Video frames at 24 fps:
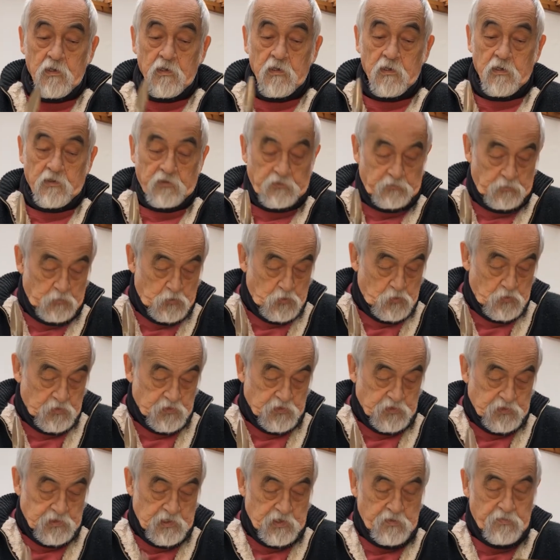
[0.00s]
a small
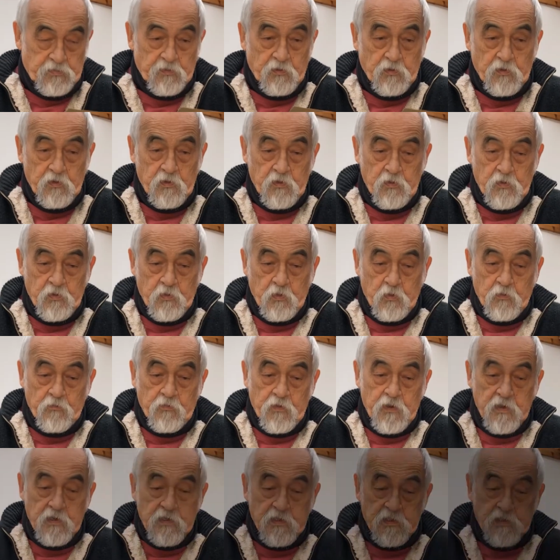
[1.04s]
slither of
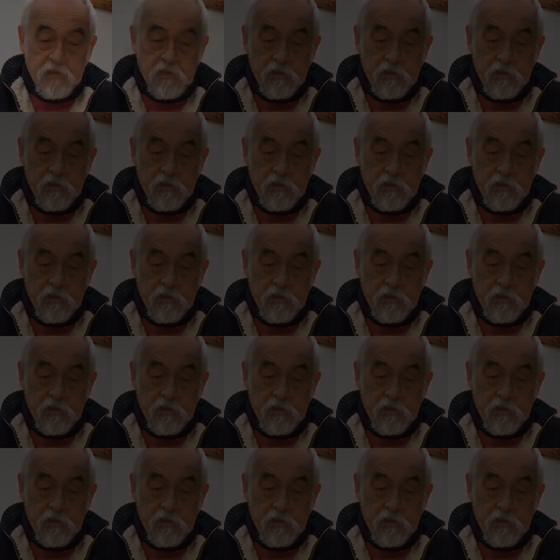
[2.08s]
it,